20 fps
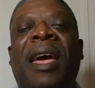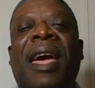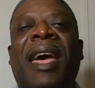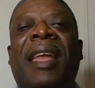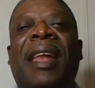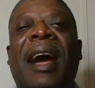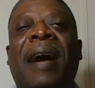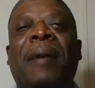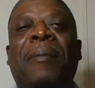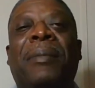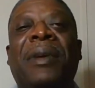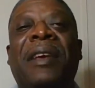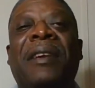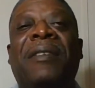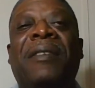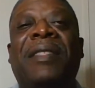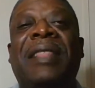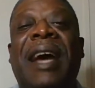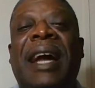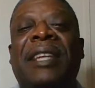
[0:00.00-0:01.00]
And I
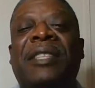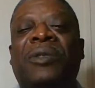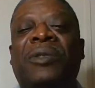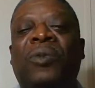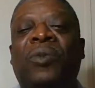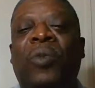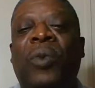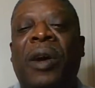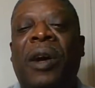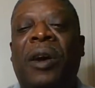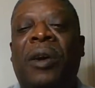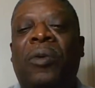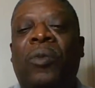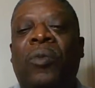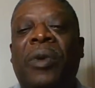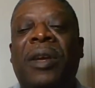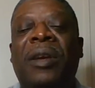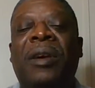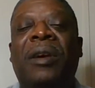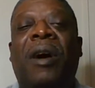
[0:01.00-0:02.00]
believe that's where
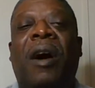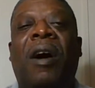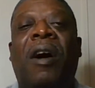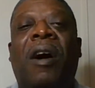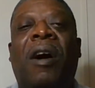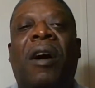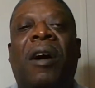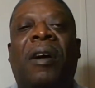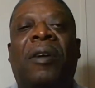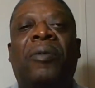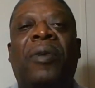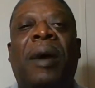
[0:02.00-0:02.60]
we are.